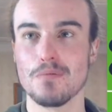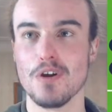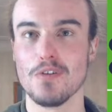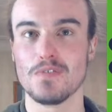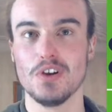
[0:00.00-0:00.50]
we
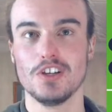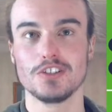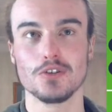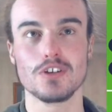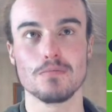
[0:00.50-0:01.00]
move
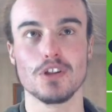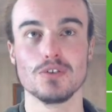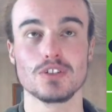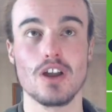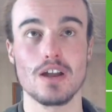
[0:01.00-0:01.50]
to the
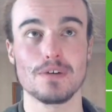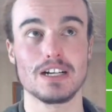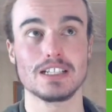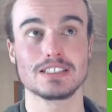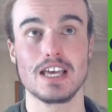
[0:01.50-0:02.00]
Blues lineup, and
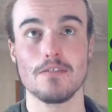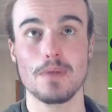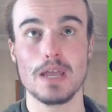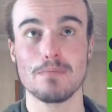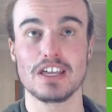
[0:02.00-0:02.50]
it is going to
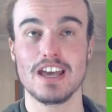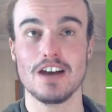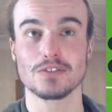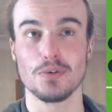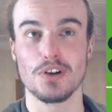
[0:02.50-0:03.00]
be Big
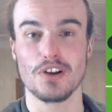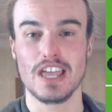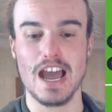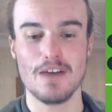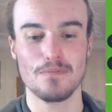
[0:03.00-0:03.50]
Kautua
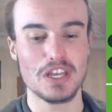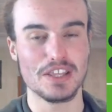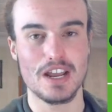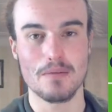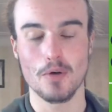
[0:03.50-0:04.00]
Nokiafi in
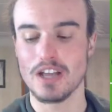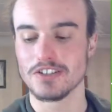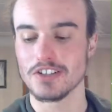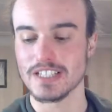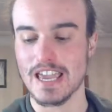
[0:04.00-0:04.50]
the number 1
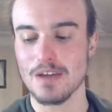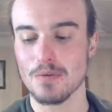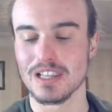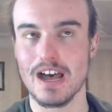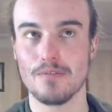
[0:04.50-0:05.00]
jersey. He
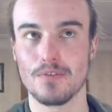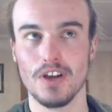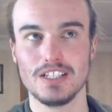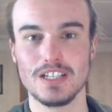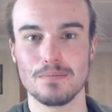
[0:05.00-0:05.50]
would love
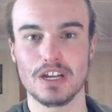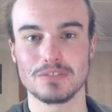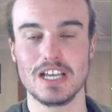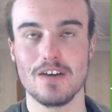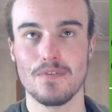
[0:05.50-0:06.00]
to pick
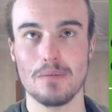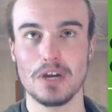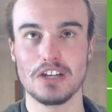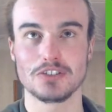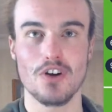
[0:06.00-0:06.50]
himself up
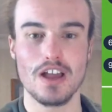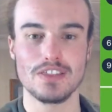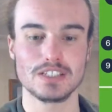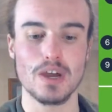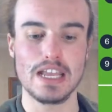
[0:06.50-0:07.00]
a try in
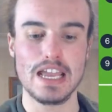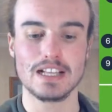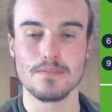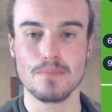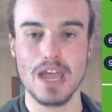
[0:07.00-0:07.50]
this one.
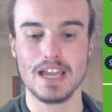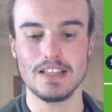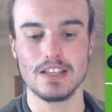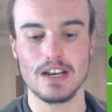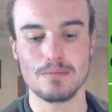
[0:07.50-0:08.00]
Eklund back
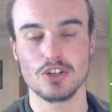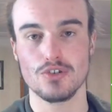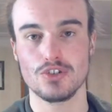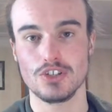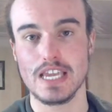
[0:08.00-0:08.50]
in the number 2
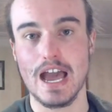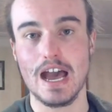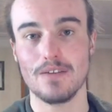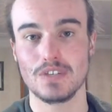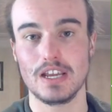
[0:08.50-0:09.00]
jersey
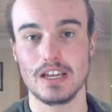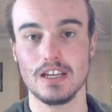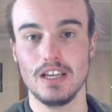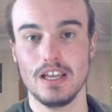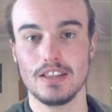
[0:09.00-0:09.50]
after
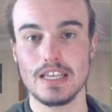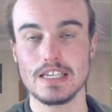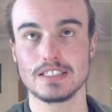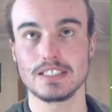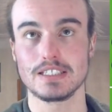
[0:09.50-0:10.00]

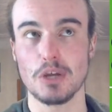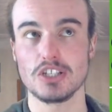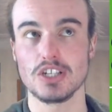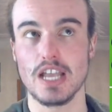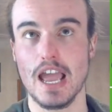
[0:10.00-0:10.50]
the
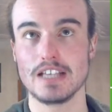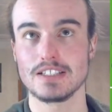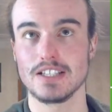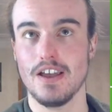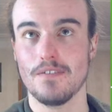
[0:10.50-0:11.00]
suspension
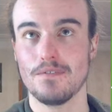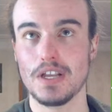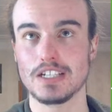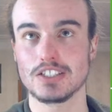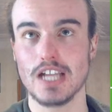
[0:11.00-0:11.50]
has
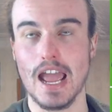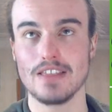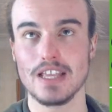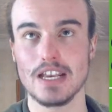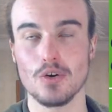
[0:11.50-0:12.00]
finished,
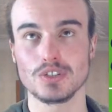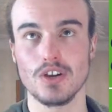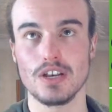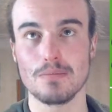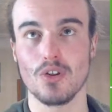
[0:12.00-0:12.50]
and then also
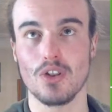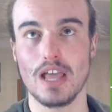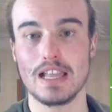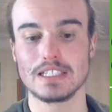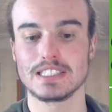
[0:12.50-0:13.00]

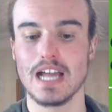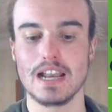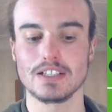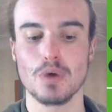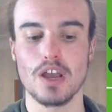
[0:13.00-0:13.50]
Nepalulala starting
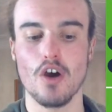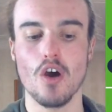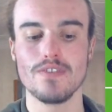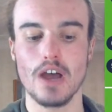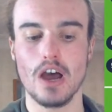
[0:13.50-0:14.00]
this one
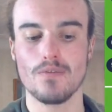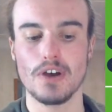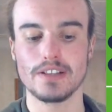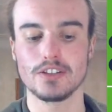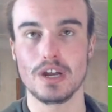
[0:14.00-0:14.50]
over
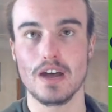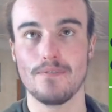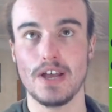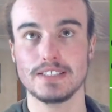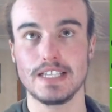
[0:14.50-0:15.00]
Alpha
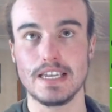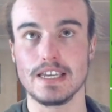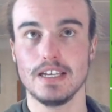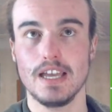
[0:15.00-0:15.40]
Toingafasi.